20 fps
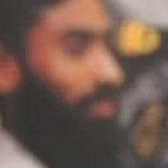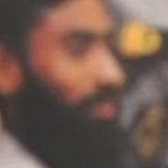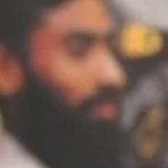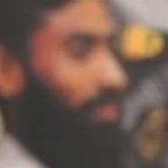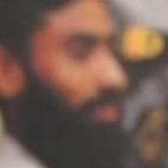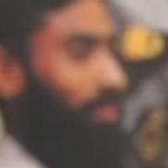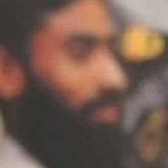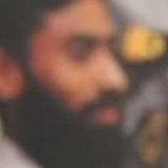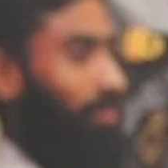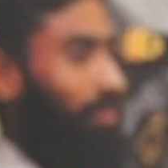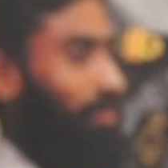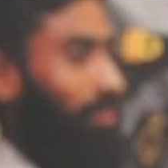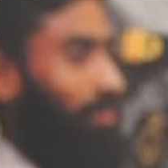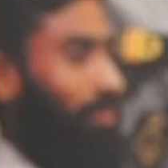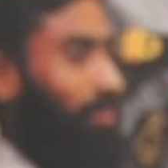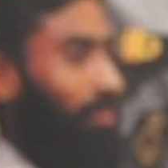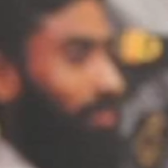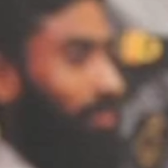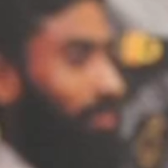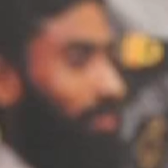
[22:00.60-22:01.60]

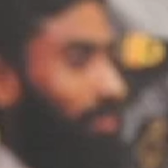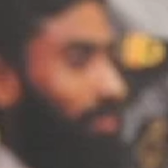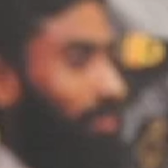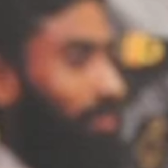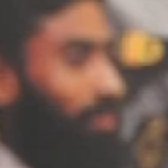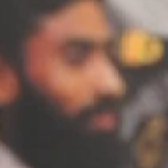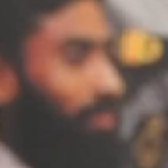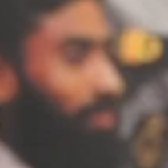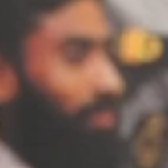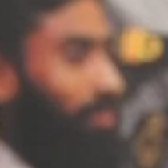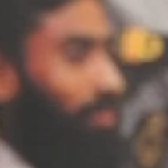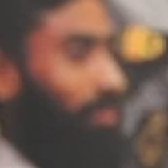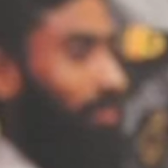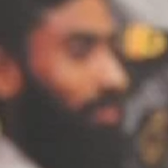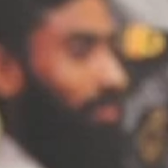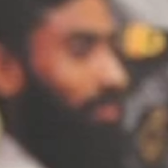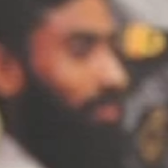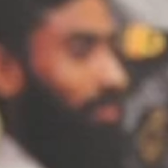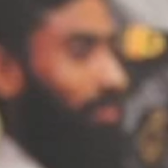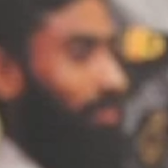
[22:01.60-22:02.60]

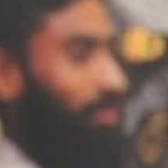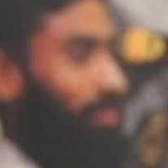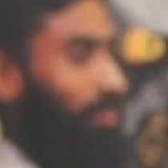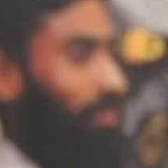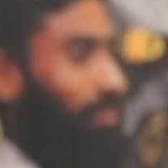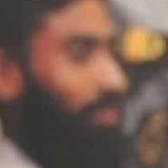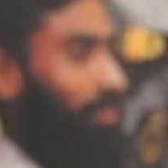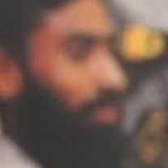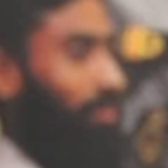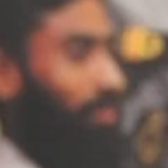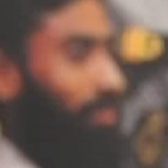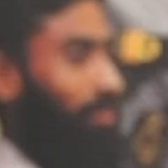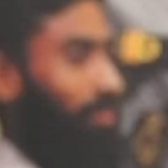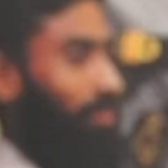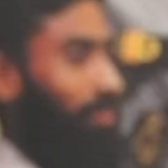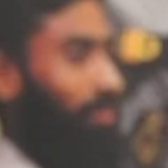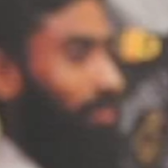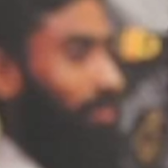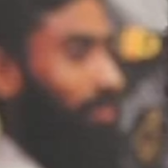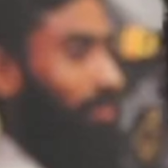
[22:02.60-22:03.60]

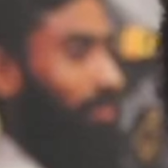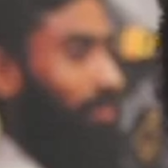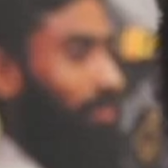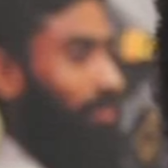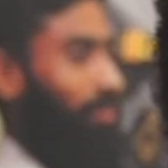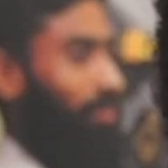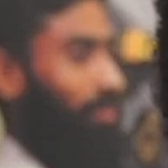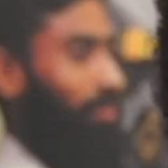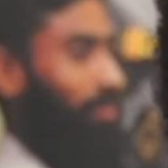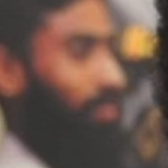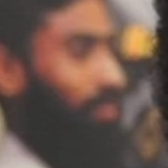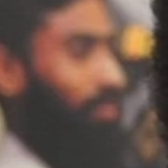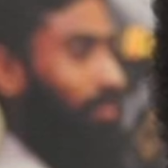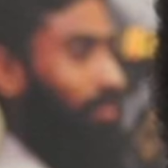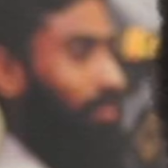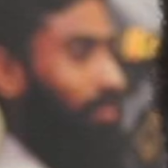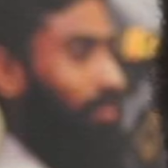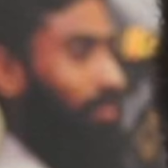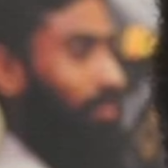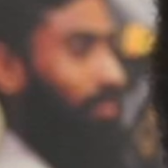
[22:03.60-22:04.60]

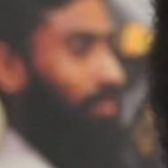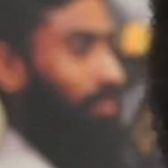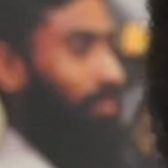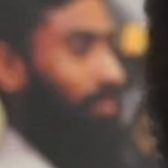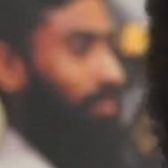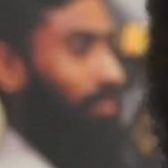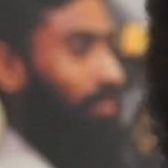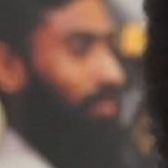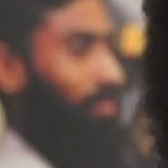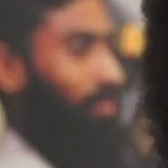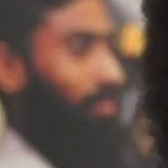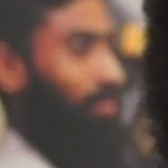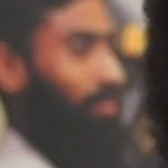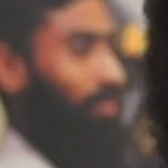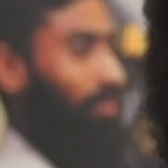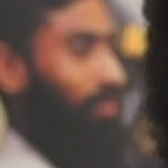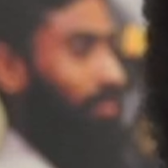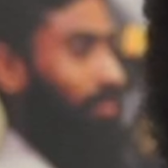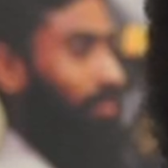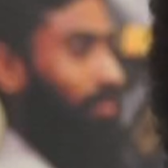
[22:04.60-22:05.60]
No words are spoken by the person on screen.